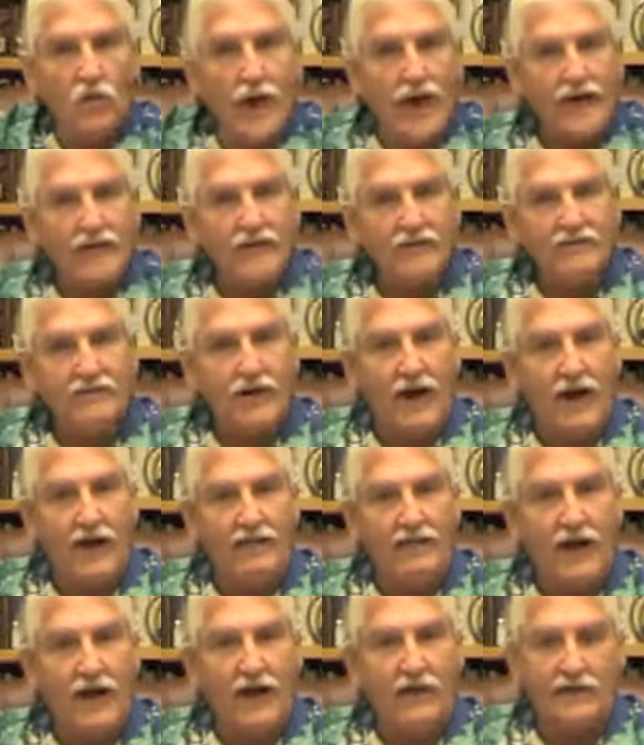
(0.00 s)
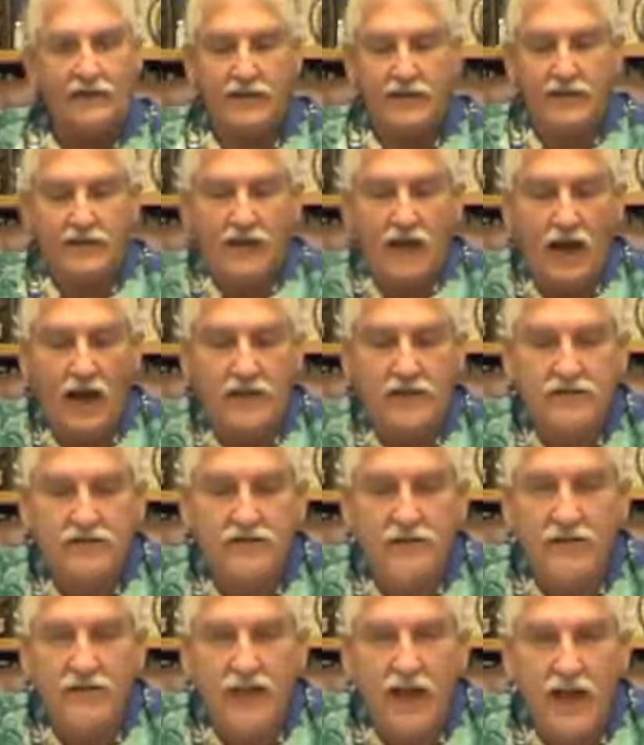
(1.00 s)
rectify that,
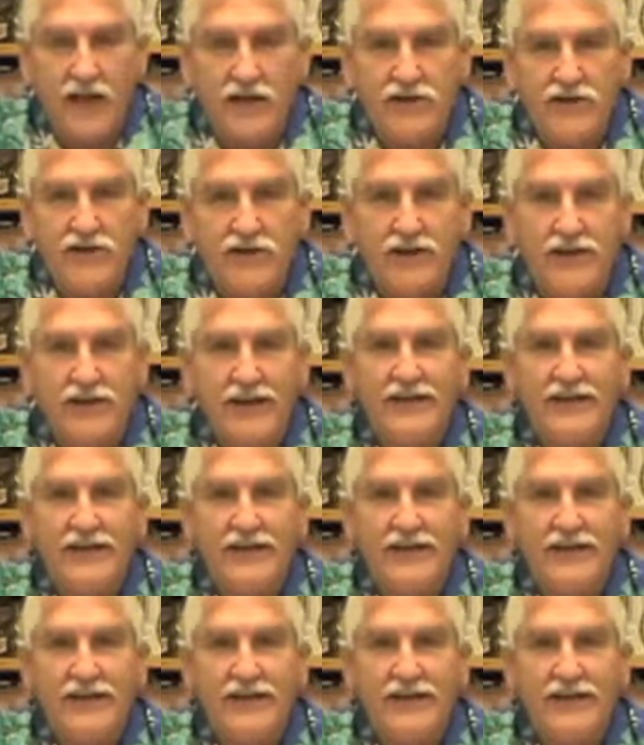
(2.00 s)
detoxification